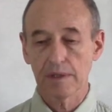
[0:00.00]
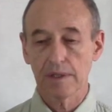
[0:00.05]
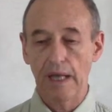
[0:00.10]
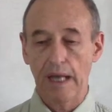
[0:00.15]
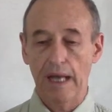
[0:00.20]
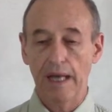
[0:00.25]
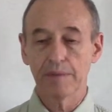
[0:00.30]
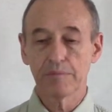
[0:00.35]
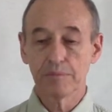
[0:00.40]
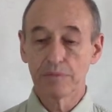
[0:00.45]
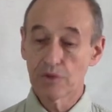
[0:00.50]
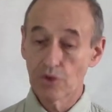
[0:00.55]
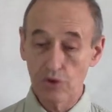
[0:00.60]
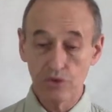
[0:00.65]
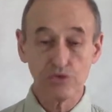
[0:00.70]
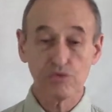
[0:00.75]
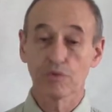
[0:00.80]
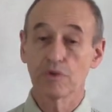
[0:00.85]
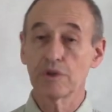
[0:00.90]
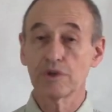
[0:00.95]
I'm
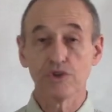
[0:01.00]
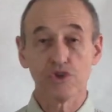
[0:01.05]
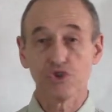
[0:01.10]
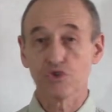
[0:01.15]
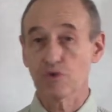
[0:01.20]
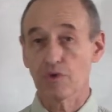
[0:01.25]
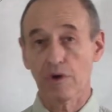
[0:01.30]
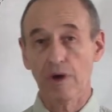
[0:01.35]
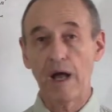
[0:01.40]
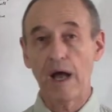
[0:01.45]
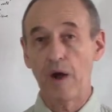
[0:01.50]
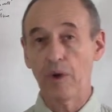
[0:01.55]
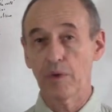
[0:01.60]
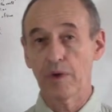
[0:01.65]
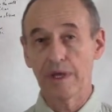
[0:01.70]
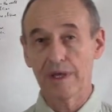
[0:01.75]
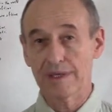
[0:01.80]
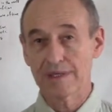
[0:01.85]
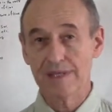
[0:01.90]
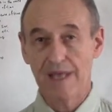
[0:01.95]
not really sure how
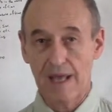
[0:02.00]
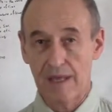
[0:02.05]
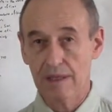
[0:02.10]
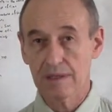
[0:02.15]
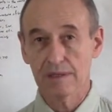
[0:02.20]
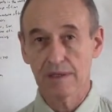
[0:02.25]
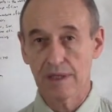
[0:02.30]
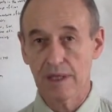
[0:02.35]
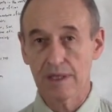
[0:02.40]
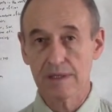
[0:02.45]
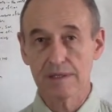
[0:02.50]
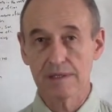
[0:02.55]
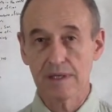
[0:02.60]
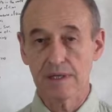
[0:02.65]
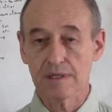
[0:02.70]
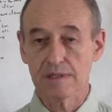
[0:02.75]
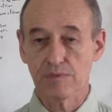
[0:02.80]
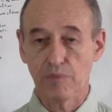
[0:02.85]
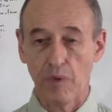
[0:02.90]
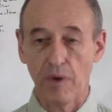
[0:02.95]
exactly
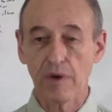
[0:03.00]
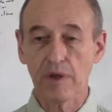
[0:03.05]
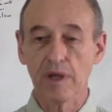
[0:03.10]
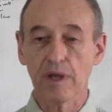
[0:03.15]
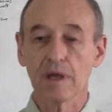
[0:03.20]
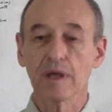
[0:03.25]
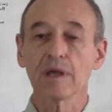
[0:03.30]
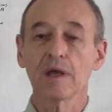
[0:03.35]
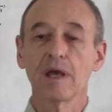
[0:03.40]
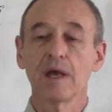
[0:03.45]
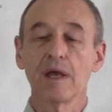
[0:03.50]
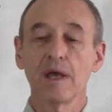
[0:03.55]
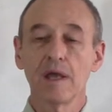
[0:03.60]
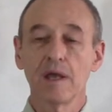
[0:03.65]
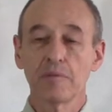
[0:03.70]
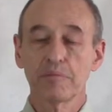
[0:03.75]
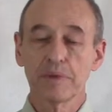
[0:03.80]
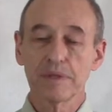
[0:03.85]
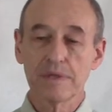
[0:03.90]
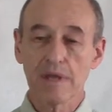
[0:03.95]
it's working,
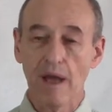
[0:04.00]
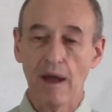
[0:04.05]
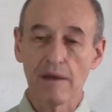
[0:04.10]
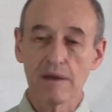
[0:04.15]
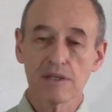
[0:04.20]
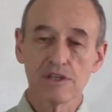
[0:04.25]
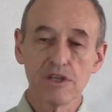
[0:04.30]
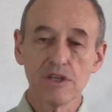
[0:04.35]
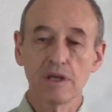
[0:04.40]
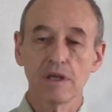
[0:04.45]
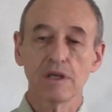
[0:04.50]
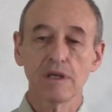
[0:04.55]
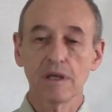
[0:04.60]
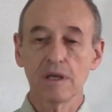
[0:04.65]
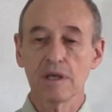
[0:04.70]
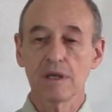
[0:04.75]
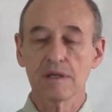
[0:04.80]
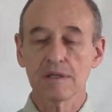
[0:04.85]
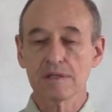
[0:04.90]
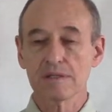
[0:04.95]
but the idea
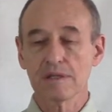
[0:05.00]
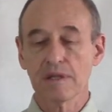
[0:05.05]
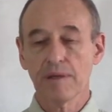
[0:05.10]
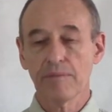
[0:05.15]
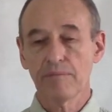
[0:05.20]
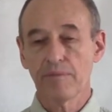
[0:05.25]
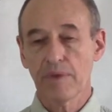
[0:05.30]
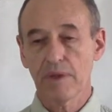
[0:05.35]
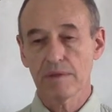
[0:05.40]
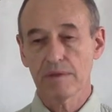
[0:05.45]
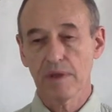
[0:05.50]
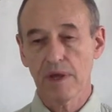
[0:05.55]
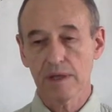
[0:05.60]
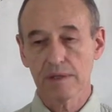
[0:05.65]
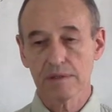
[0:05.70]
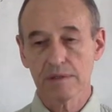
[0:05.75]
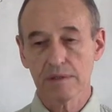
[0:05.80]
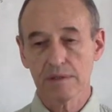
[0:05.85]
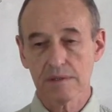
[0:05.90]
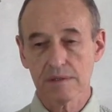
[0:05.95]
is
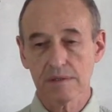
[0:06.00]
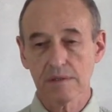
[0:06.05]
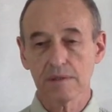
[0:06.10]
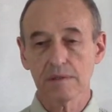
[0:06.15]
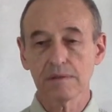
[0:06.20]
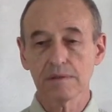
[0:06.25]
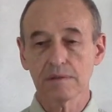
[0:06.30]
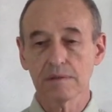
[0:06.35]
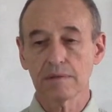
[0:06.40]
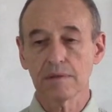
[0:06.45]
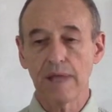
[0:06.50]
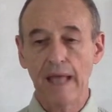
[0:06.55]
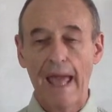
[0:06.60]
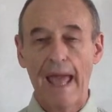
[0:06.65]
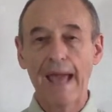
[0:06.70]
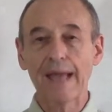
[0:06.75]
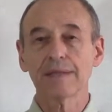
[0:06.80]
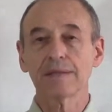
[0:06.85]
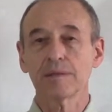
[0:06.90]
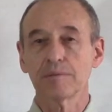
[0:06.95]
that certain
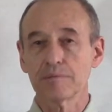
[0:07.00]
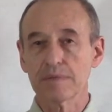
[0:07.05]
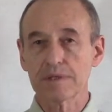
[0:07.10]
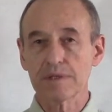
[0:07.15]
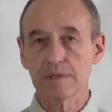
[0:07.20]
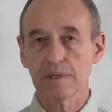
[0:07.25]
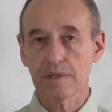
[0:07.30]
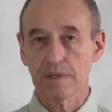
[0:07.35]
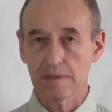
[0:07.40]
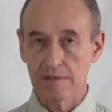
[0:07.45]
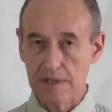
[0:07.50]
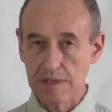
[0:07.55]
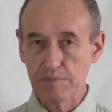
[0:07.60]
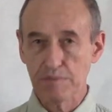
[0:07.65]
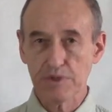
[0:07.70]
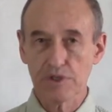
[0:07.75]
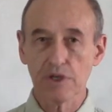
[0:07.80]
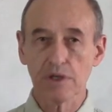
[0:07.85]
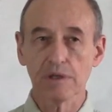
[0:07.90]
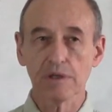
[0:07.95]
atoms, in this
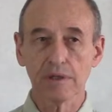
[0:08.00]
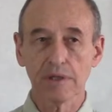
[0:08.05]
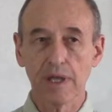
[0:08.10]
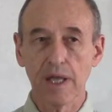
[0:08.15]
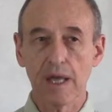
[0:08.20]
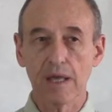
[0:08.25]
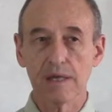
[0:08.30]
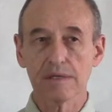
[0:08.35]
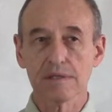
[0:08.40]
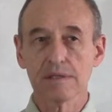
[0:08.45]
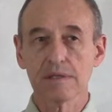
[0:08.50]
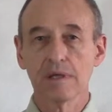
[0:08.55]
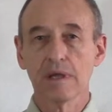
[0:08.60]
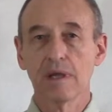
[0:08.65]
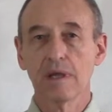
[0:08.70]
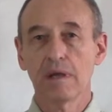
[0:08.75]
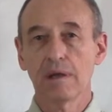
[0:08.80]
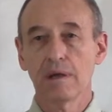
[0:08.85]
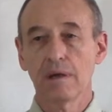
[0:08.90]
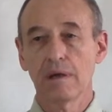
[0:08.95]
particular case,
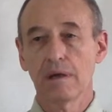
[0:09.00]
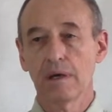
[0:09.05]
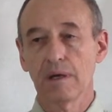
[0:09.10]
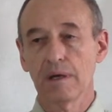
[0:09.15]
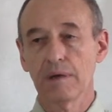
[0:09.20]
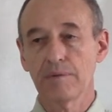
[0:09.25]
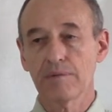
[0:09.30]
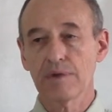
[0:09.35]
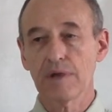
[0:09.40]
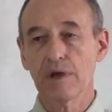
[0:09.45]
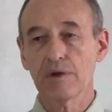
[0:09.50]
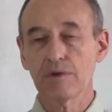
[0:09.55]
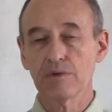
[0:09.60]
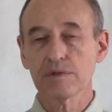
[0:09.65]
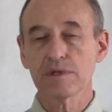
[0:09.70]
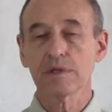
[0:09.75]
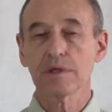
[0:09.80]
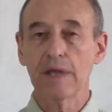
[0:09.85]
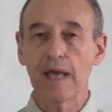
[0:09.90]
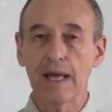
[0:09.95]
they're
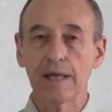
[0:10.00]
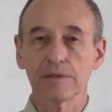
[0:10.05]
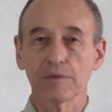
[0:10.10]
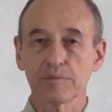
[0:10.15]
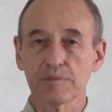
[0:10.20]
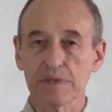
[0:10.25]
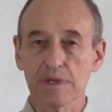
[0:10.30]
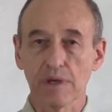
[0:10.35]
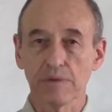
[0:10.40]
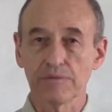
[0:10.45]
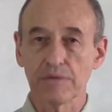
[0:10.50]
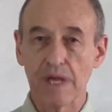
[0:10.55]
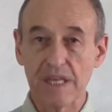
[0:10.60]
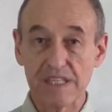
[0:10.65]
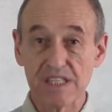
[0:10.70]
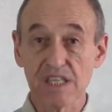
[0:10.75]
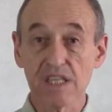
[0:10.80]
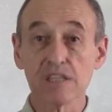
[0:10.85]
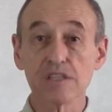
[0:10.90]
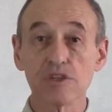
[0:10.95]
using atoms of
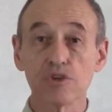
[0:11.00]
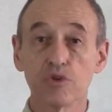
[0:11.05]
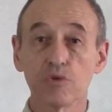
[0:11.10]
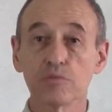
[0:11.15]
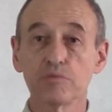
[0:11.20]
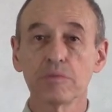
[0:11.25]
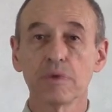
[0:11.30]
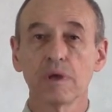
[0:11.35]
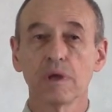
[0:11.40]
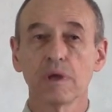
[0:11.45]
cesium,